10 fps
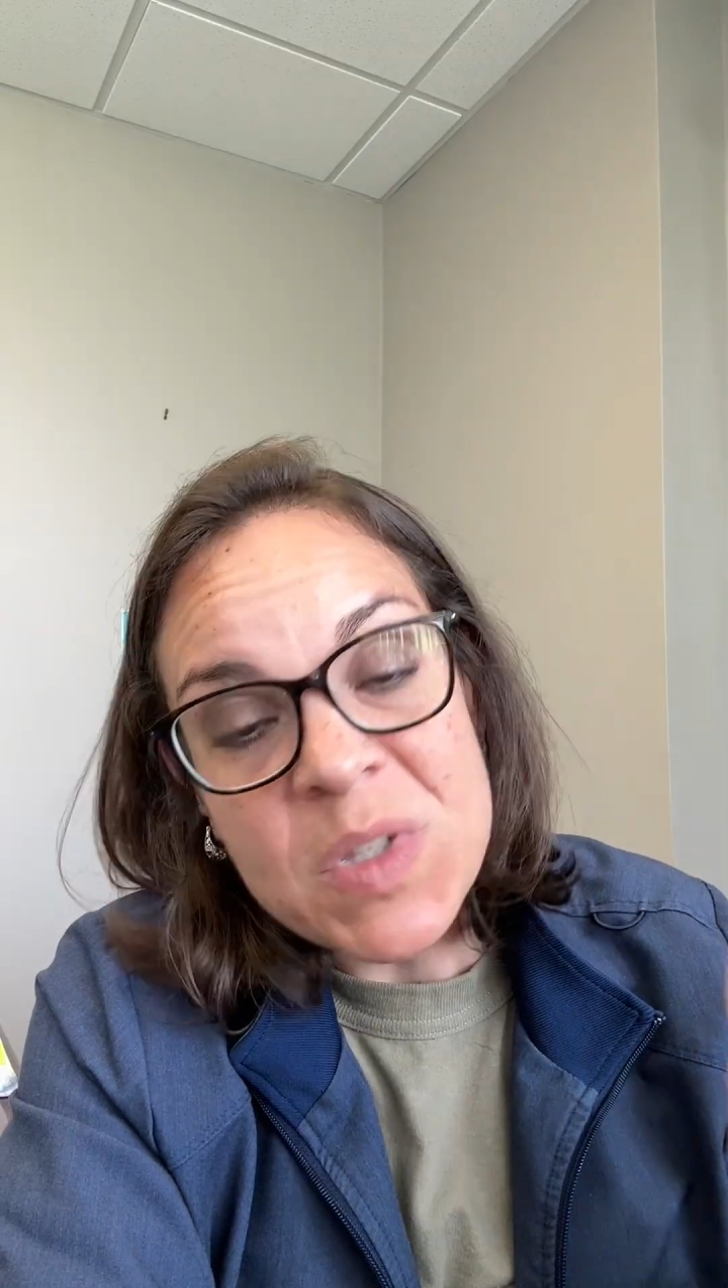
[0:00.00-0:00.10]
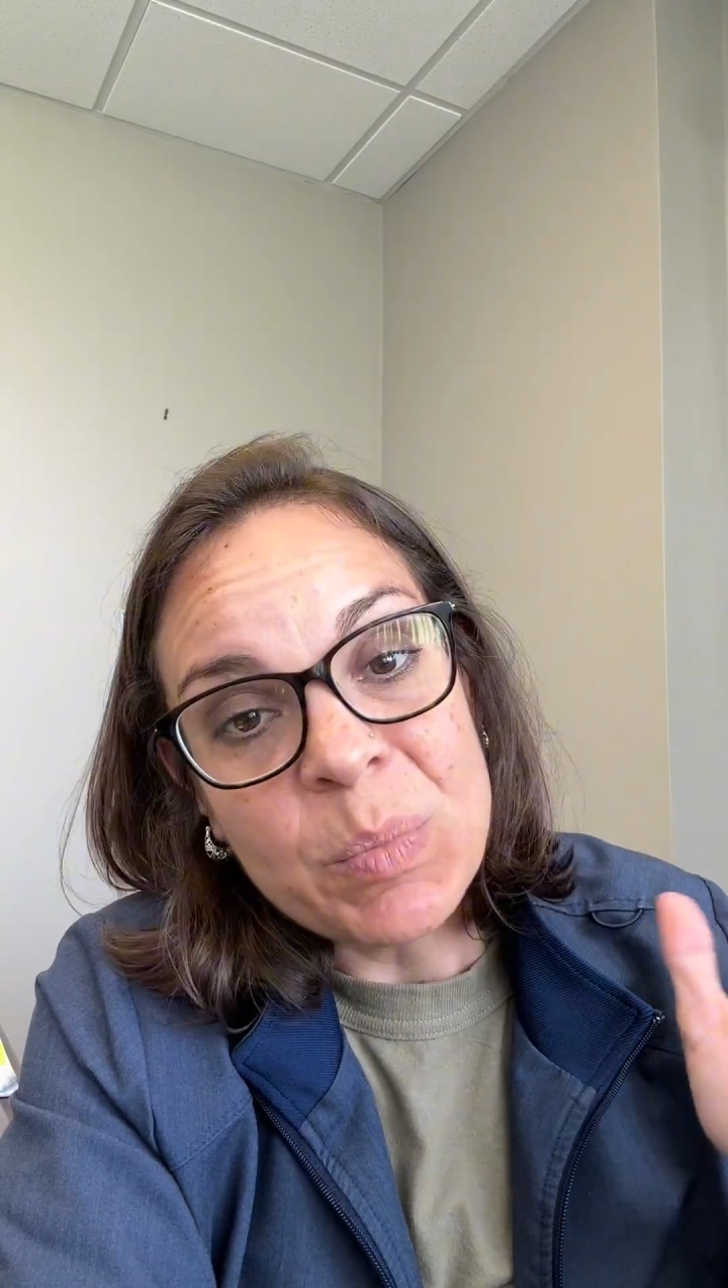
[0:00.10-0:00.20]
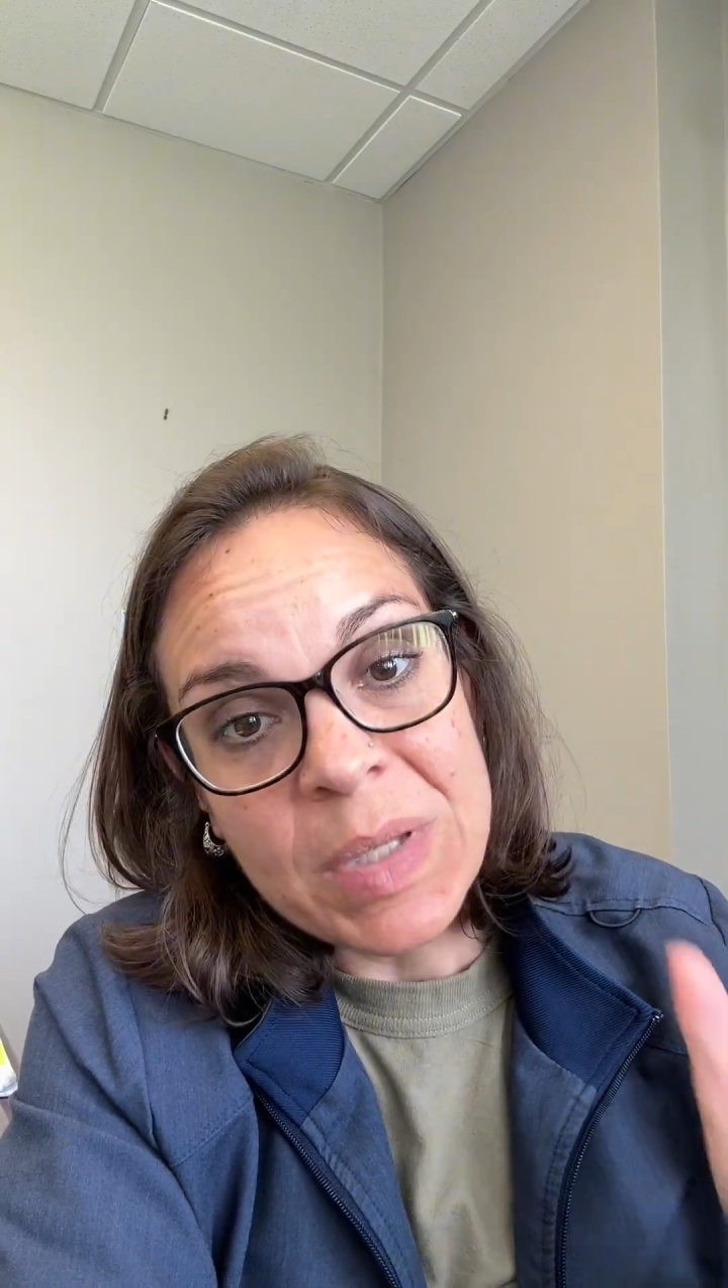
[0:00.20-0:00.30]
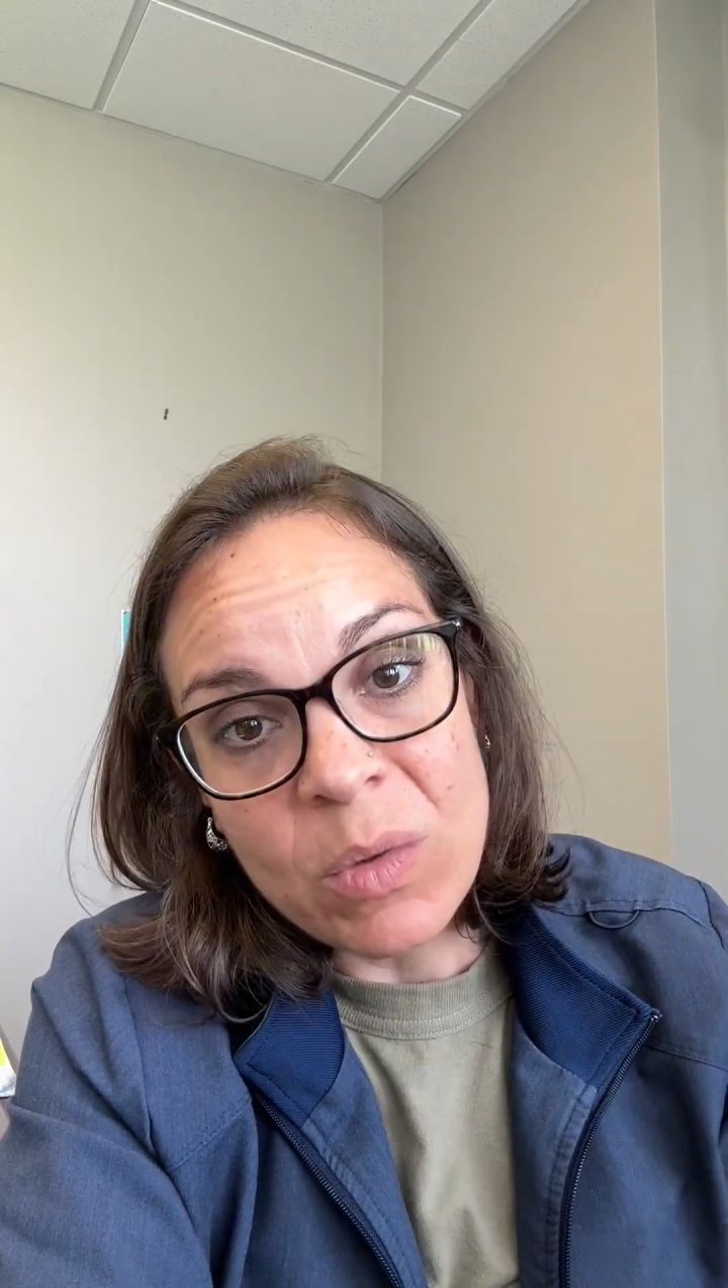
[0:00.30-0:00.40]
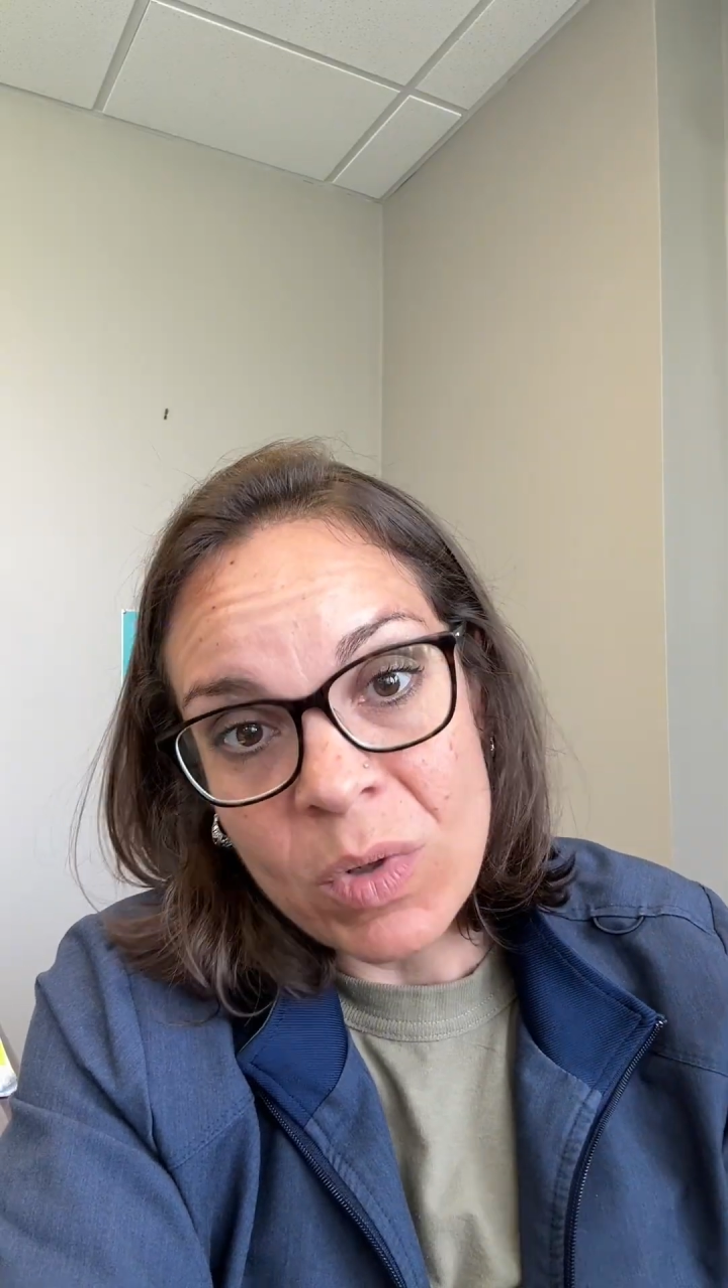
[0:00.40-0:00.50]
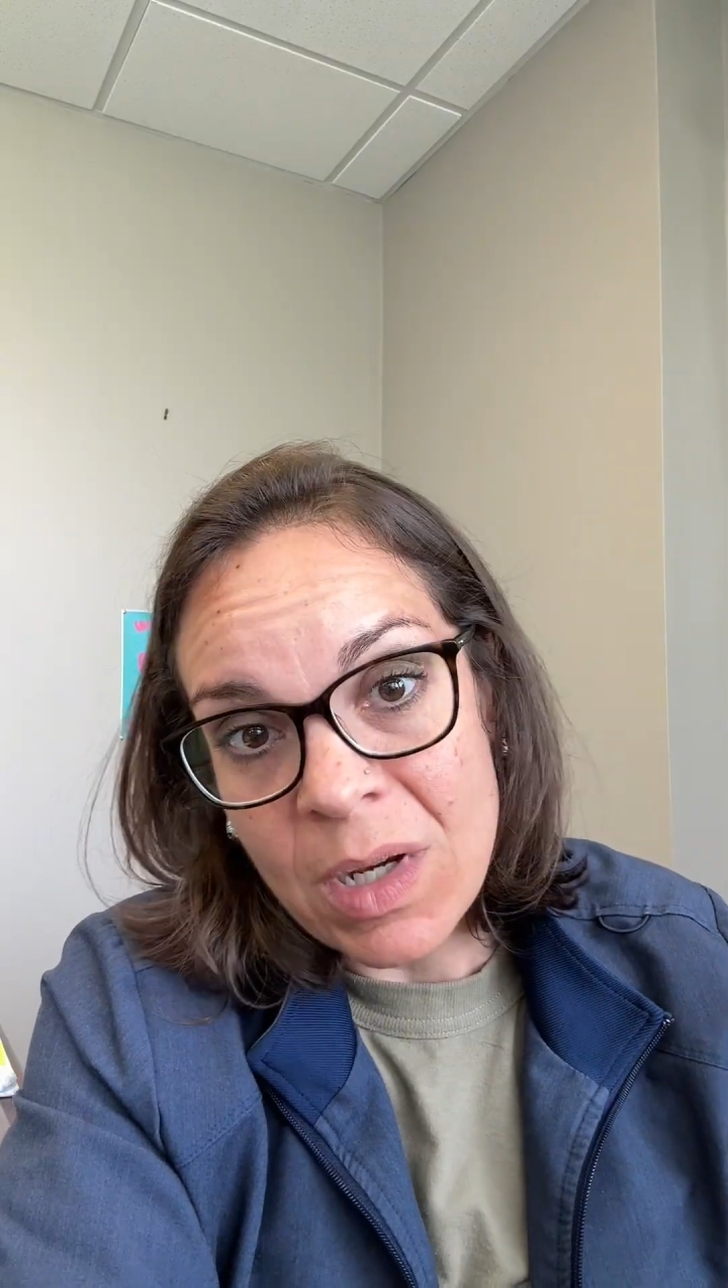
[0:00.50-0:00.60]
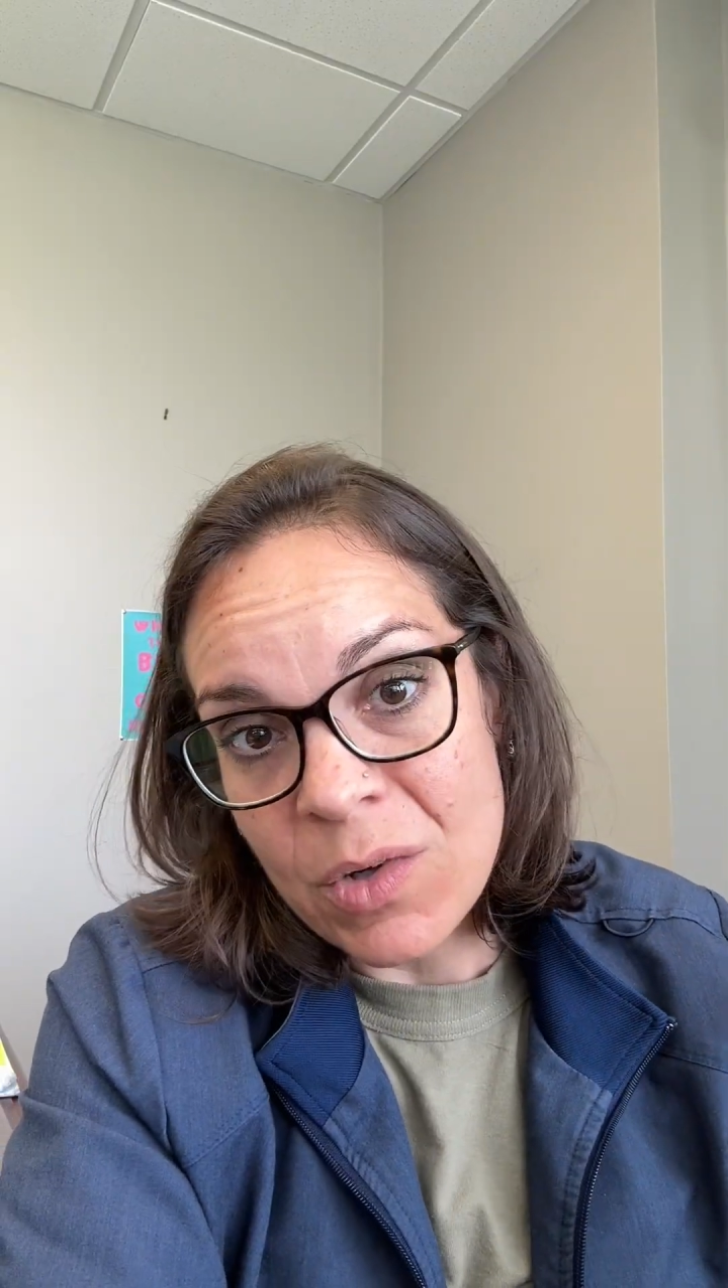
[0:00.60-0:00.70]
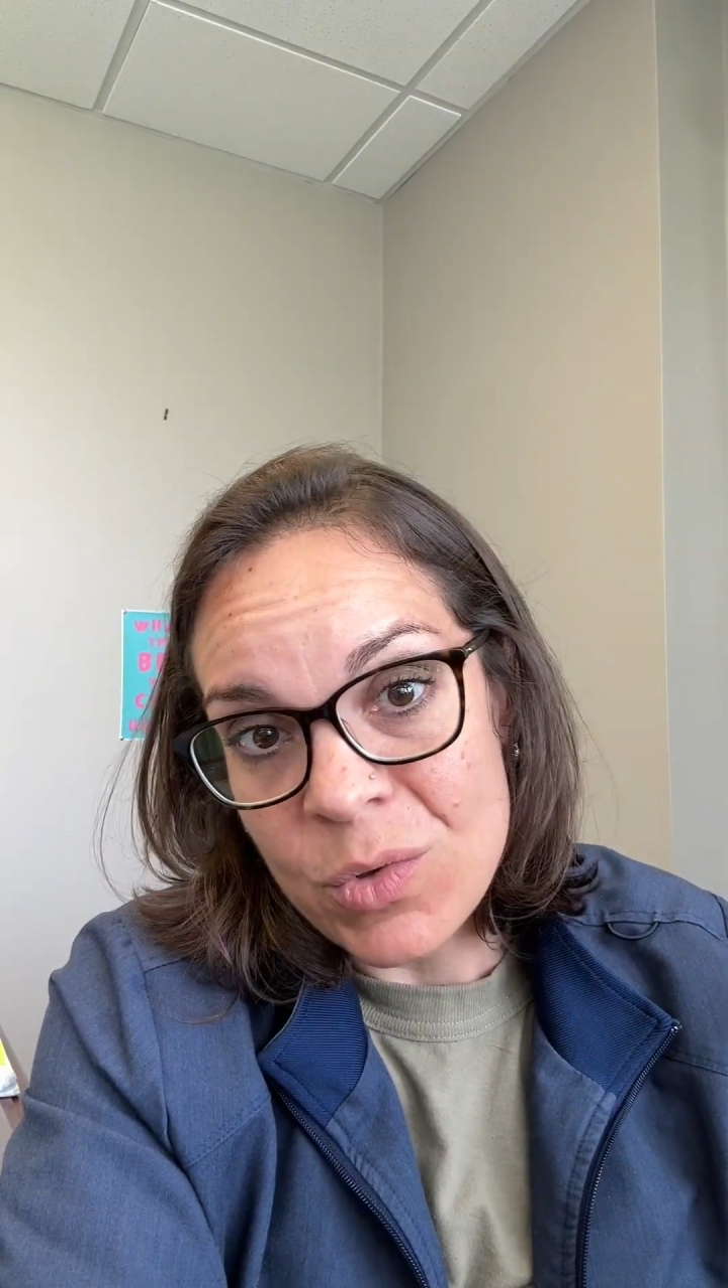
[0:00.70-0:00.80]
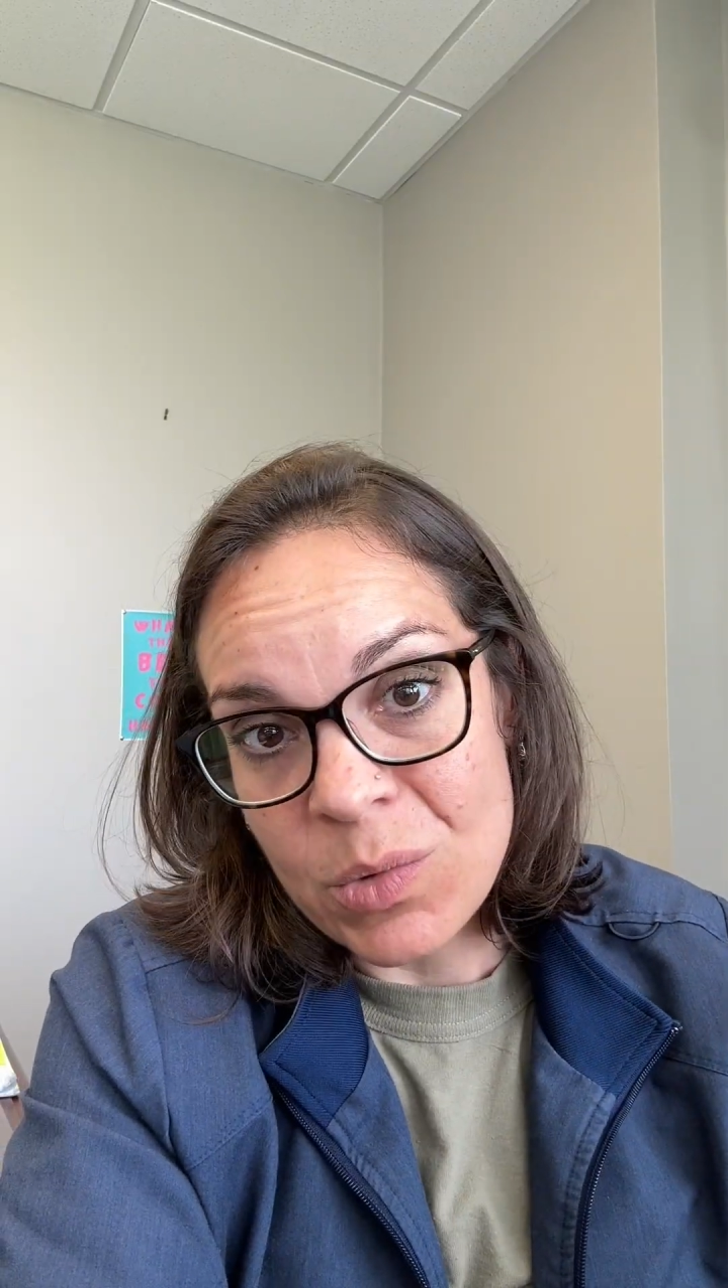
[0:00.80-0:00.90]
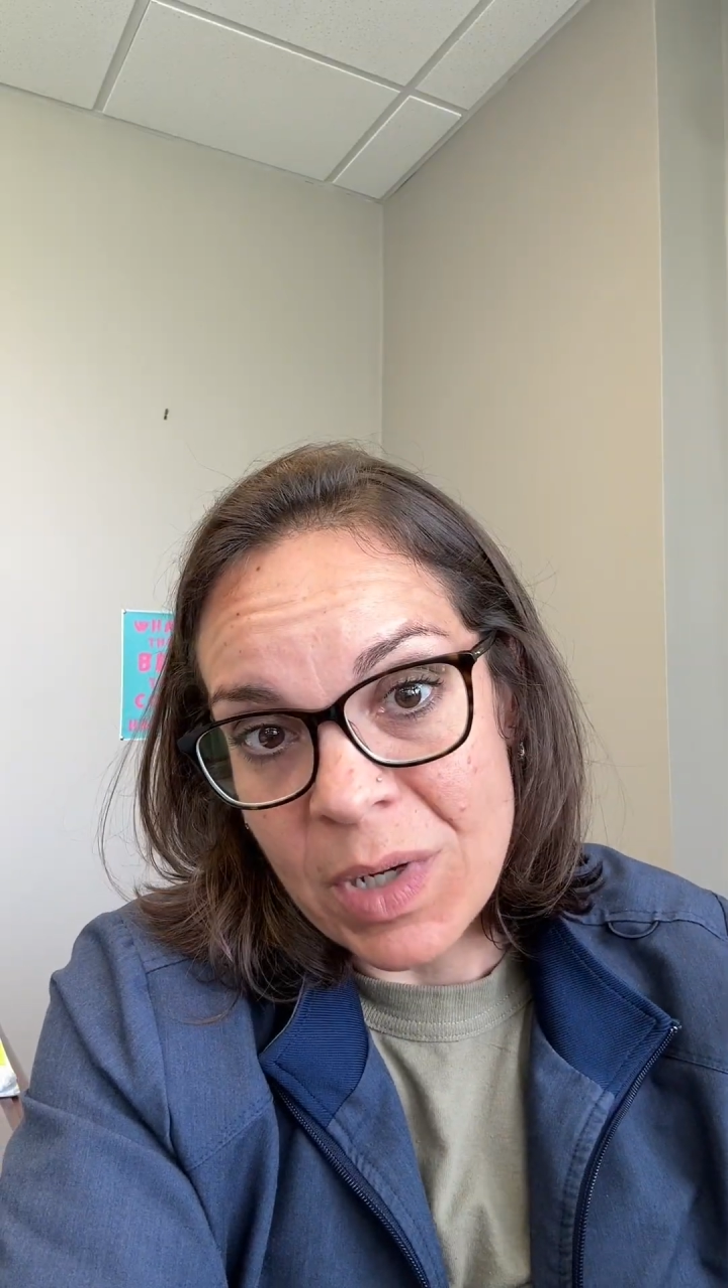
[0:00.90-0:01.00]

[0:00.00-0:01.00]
a P100